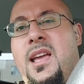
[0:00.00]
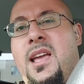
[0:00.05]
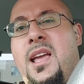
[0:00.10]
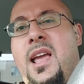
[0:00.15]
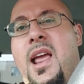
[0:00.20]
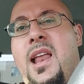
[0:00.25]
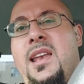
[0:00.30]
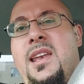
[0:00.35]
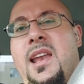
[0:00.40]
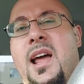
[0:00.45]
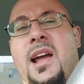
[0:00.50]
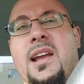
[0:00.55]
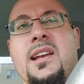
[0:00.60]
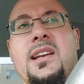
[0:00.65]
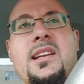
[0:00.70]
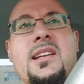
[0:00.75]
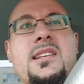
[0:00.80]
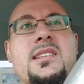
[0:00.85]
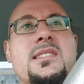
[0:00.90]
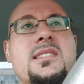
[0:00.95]
and
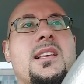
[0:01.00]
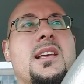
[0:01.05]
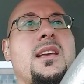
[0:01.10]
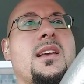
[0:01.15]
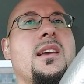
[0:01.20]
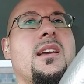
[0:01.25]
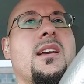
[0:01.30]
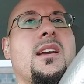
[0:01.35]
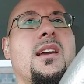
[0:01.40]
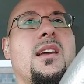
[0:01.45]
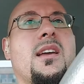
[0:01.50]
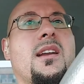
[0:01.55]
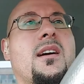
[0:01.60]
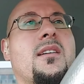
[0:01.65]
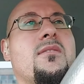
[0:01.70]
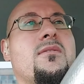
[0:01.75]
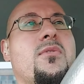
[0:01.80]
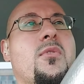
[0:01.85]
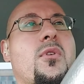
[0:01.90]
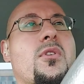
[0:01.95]
90s, and
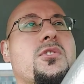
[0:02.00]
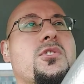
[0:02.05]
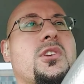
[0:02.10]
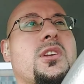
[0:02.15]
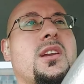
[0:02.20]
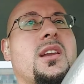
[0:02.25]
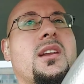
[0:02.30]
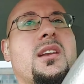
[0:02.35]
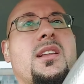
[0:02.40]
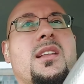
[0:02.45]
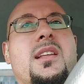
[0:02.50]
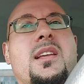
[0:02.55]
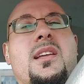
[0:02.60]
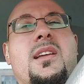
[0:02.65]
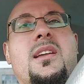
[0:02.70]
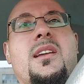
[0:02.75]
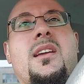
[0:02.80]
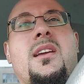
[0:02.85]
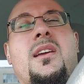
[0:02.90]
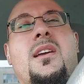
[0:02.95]
unfortunately,